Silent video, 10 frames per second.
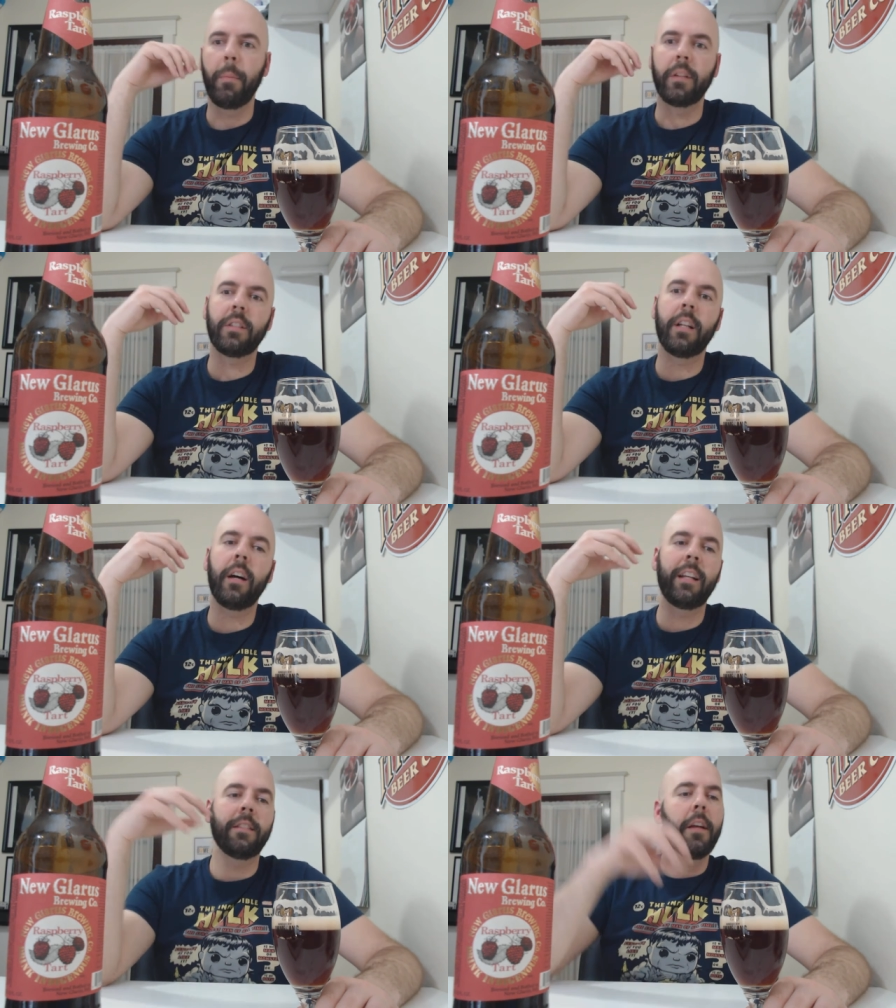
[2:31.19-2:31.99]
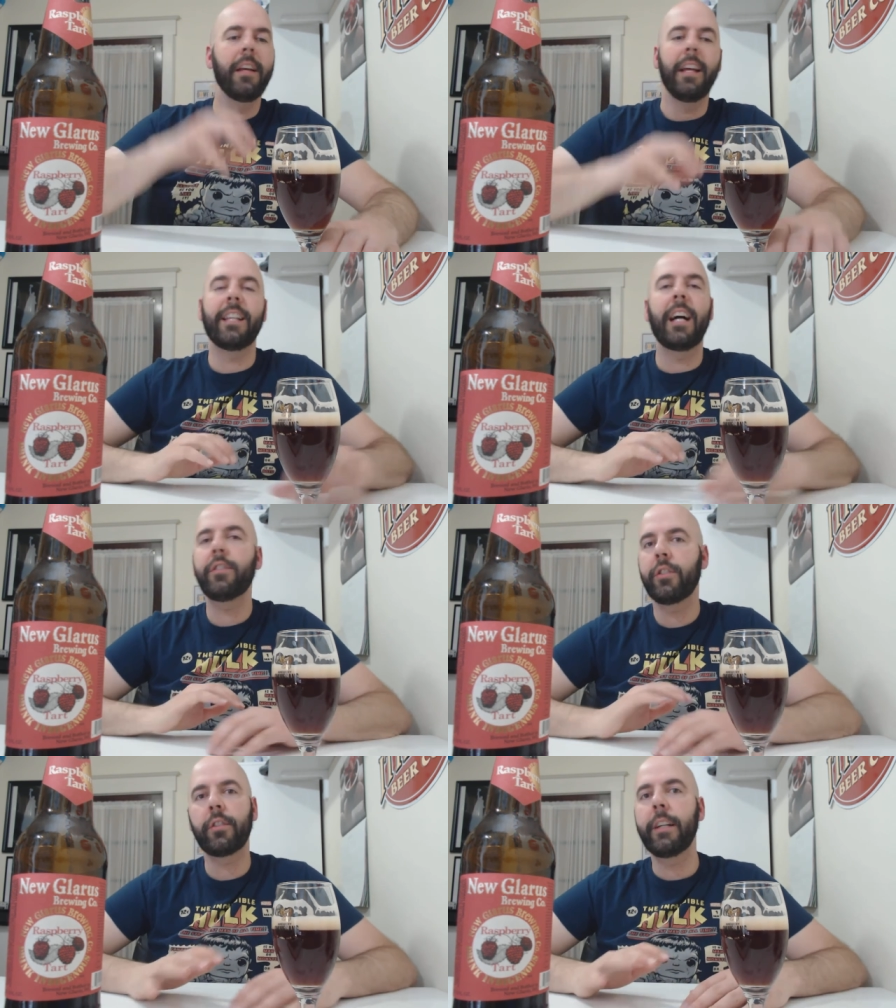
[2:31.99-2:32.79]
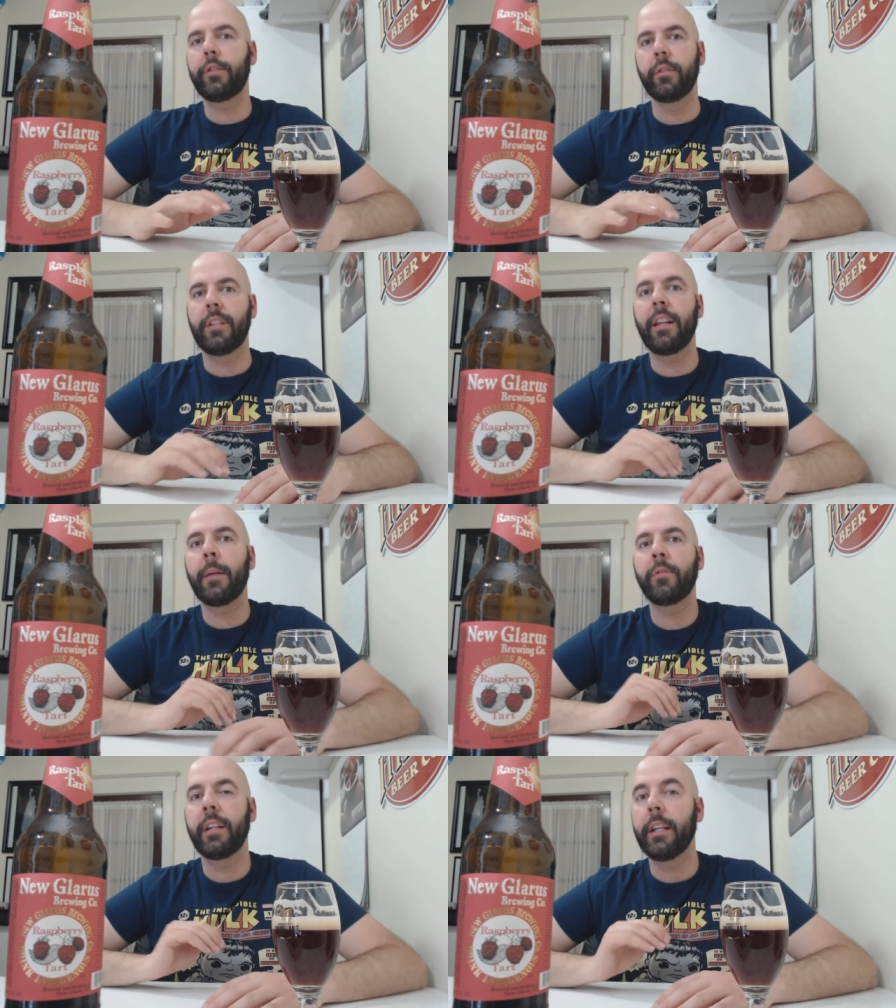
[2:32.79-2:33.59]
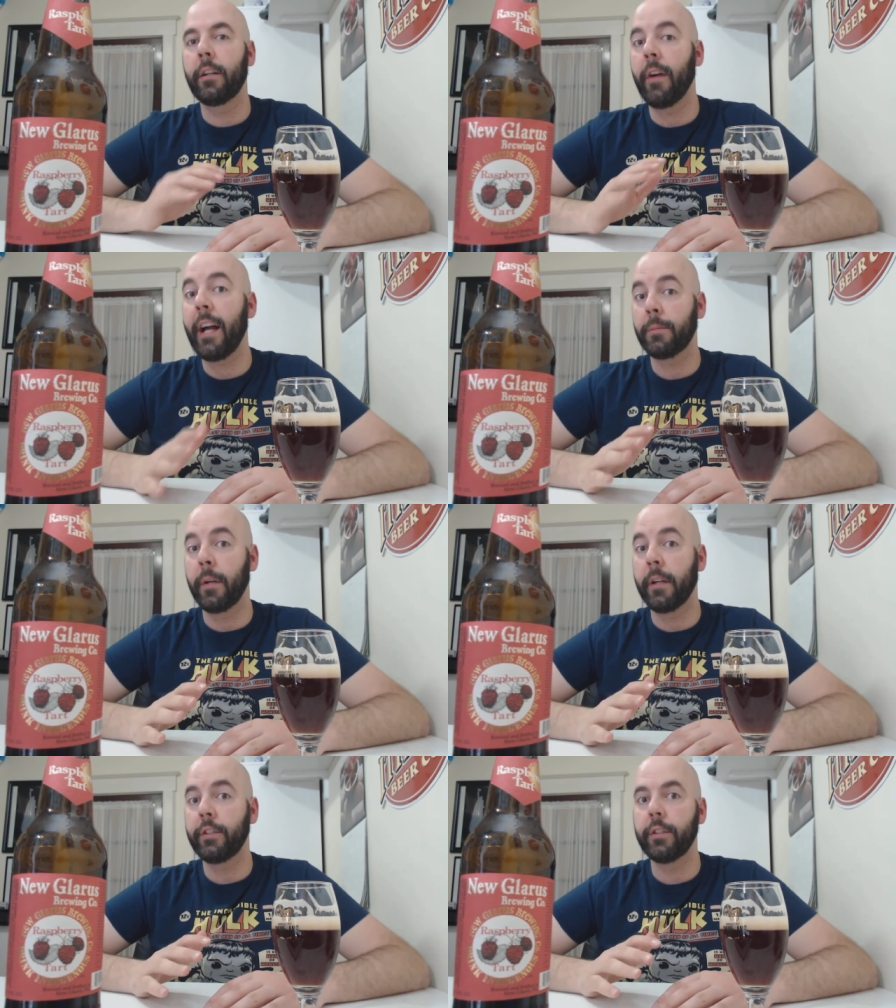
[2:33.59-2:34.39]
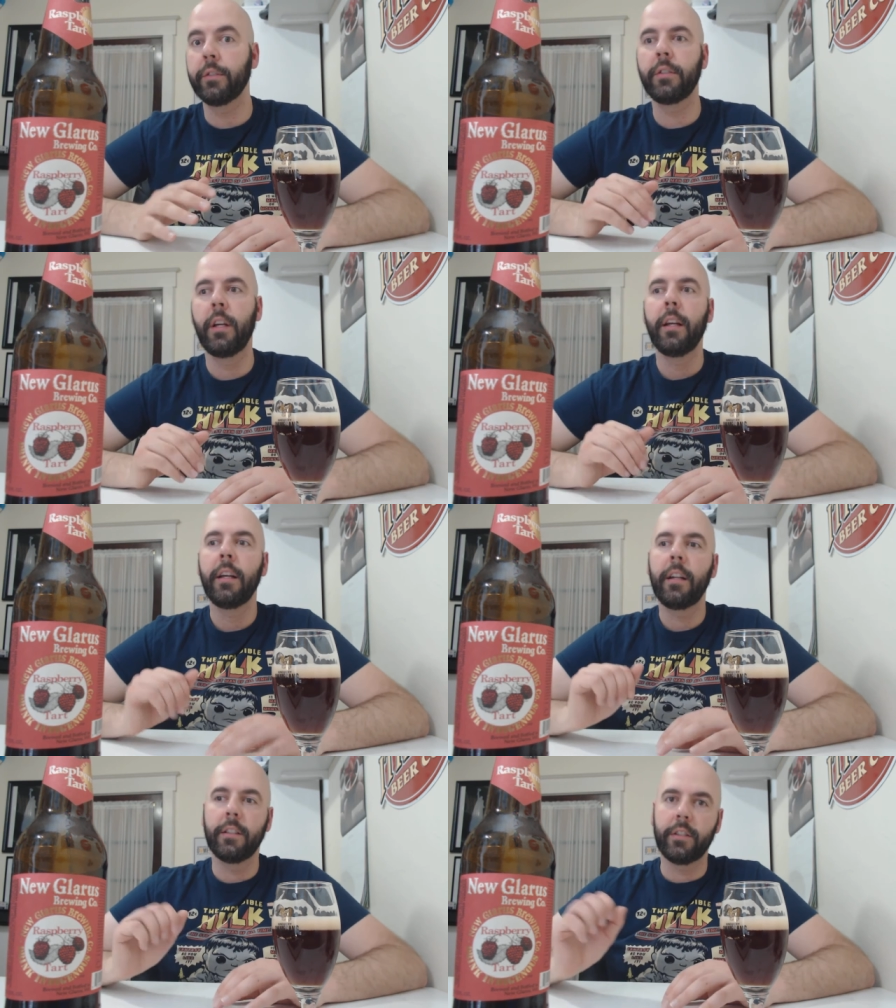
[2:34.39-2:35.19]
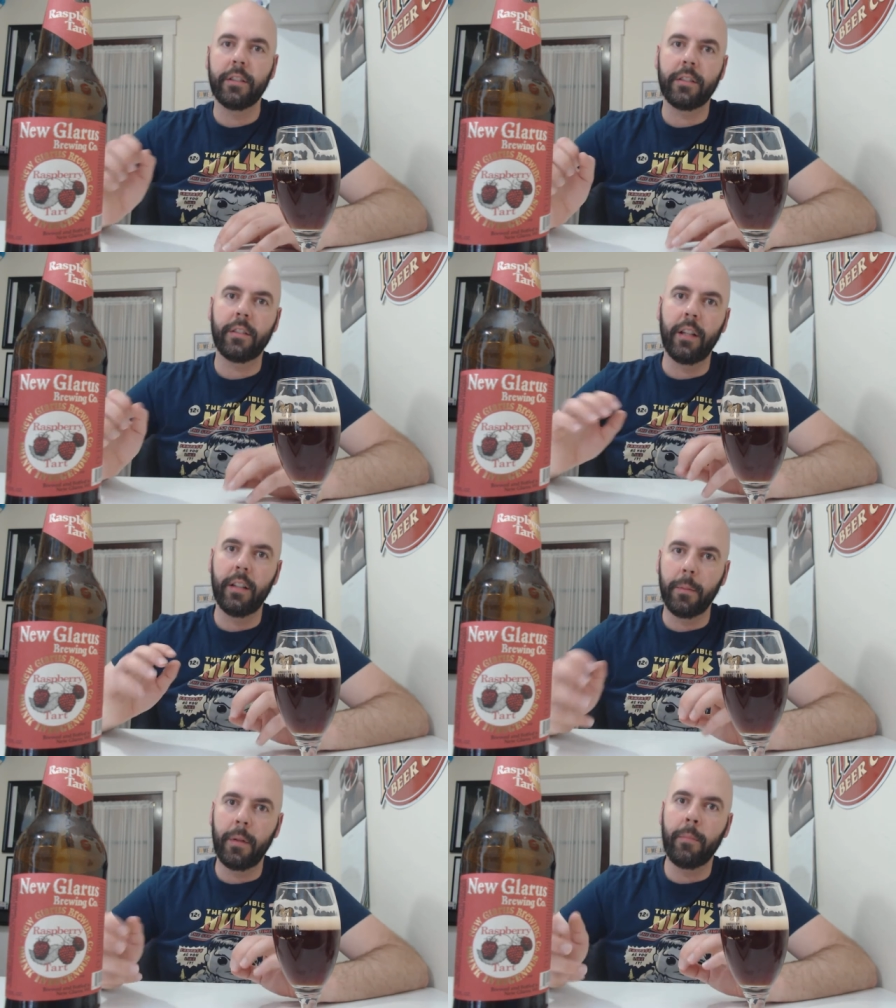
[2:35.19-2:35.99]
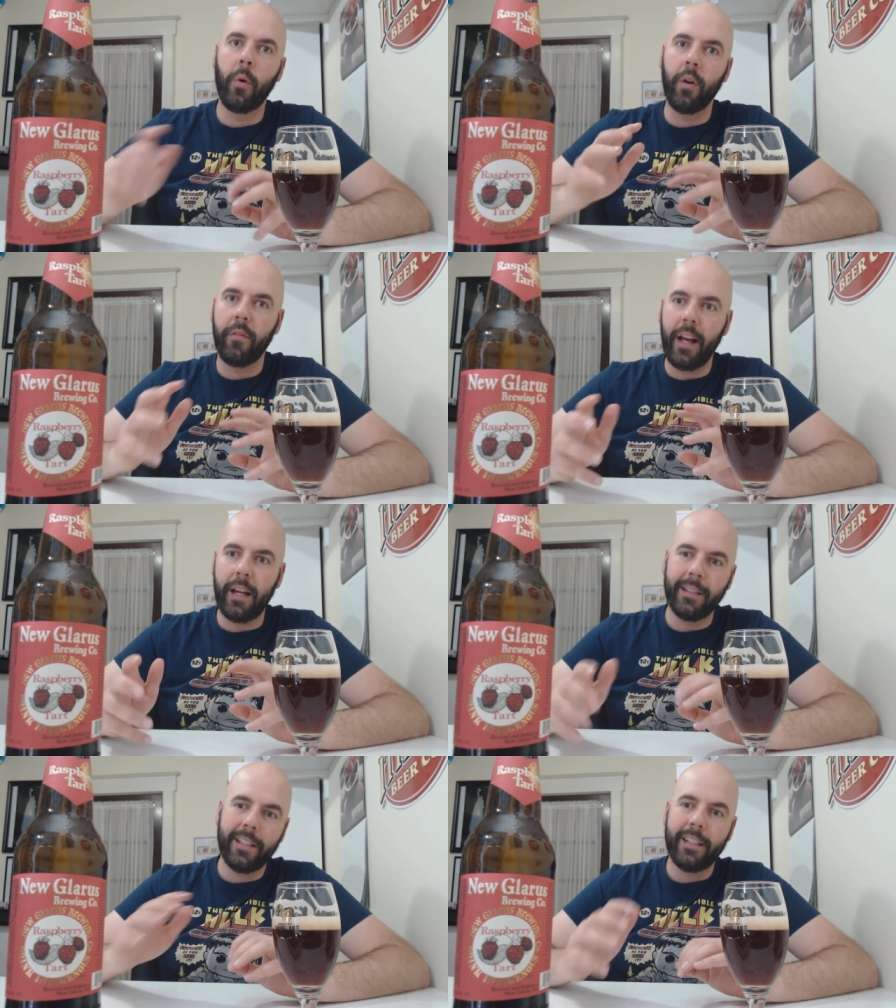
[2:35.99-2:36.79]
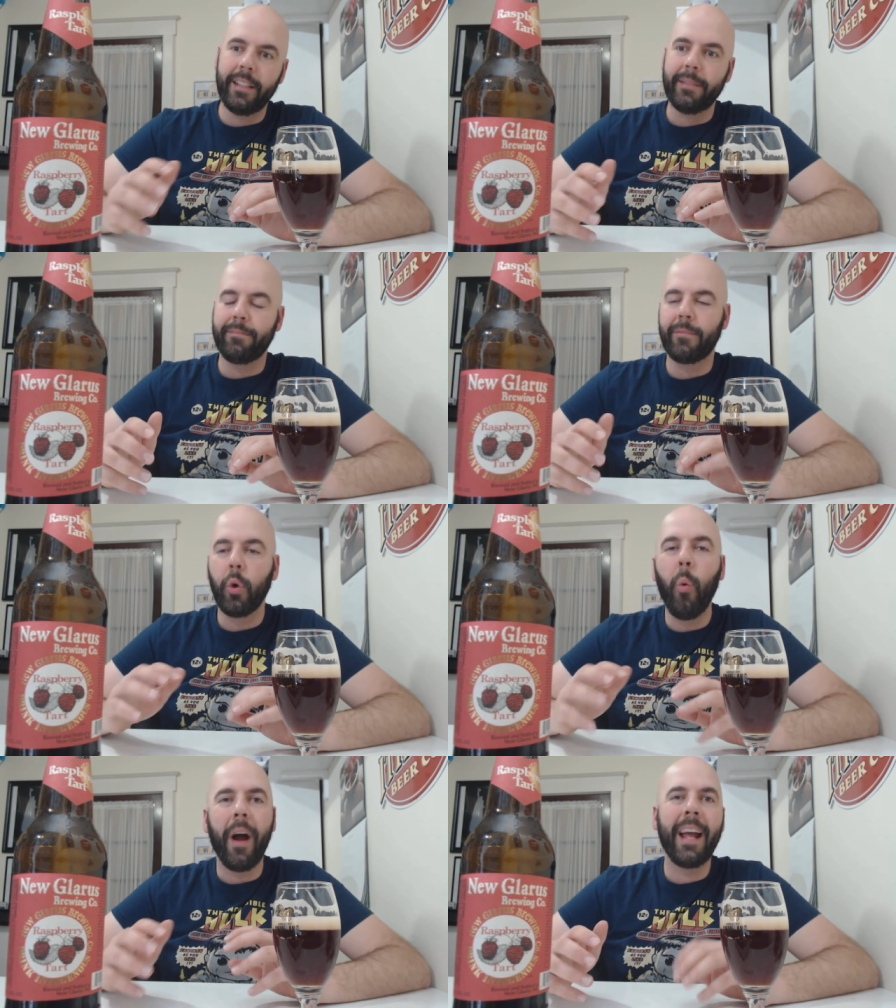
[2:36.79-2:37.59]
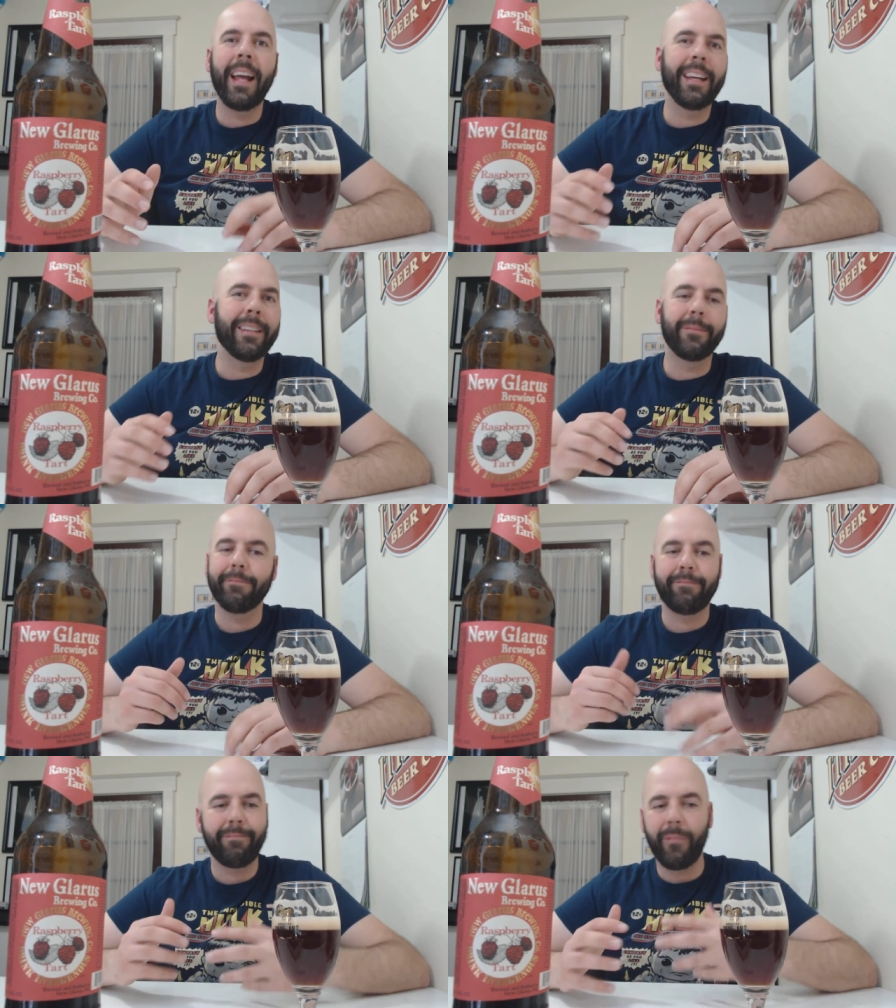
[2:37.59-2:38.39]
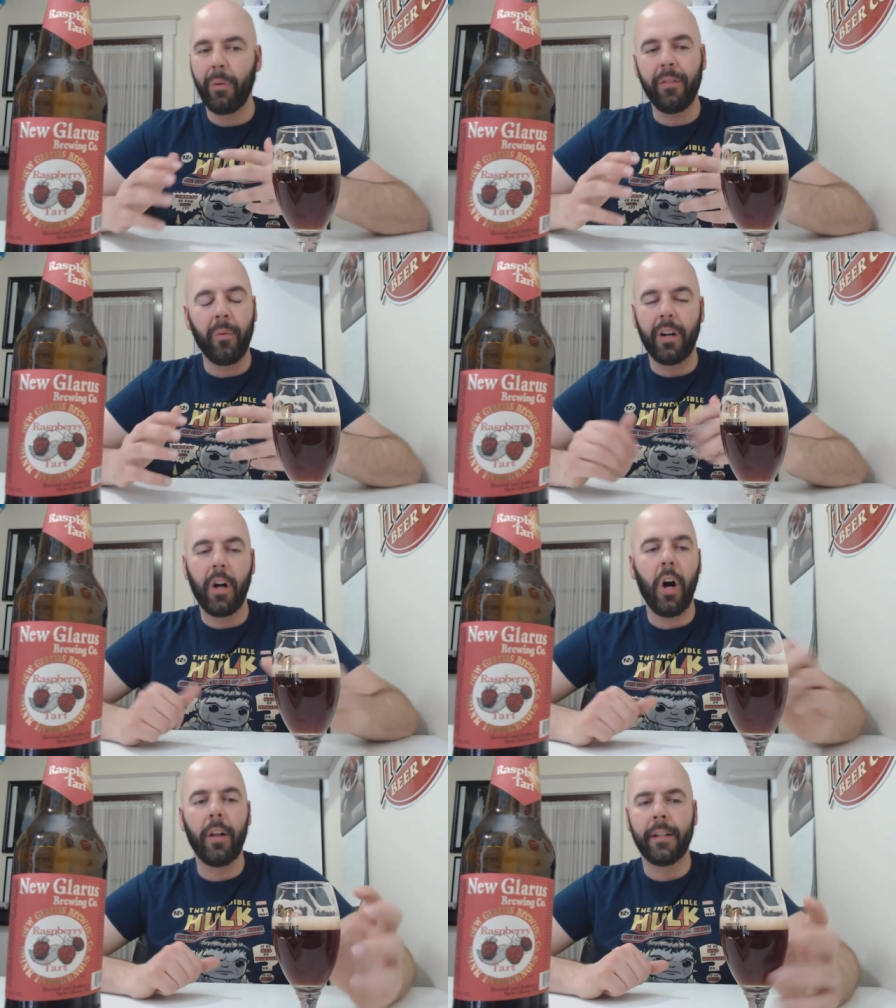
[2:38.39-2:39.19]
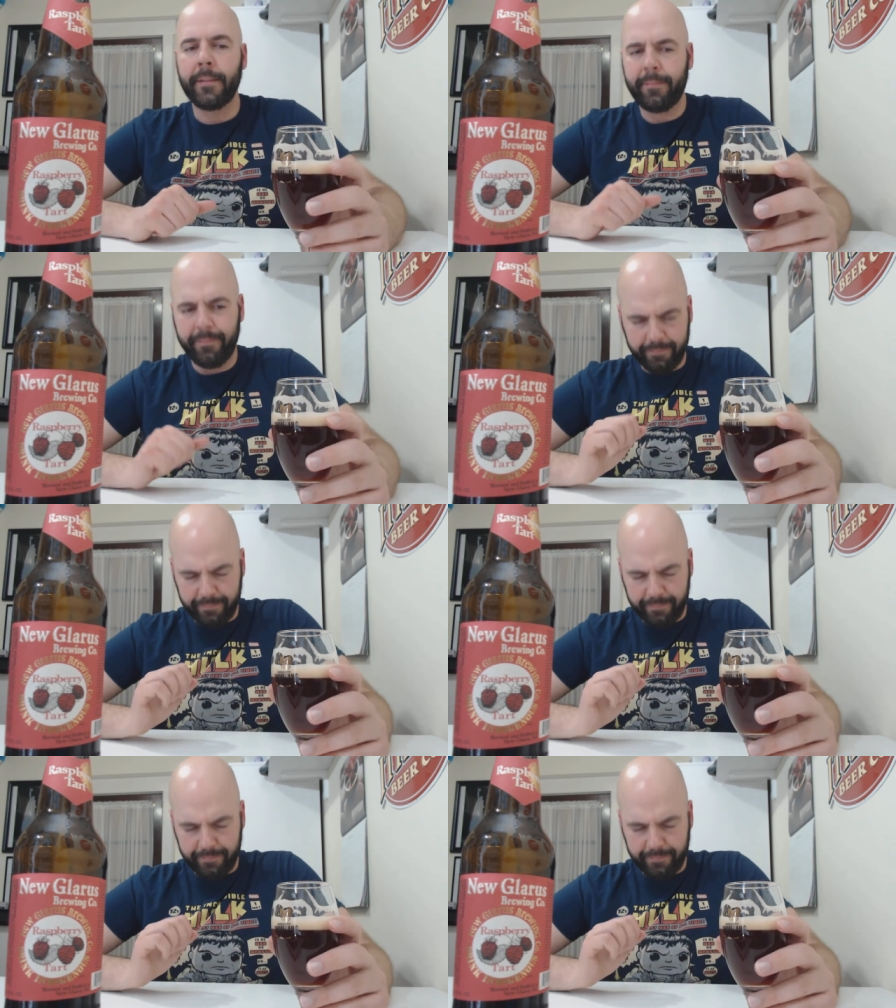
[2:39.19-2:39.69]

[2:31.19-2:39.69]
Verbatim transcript: But it's enough. It's it's not just straight juice. It's not like I'm drinking raspberry juice because there's a little bit more of that twang, whatever you want to call it.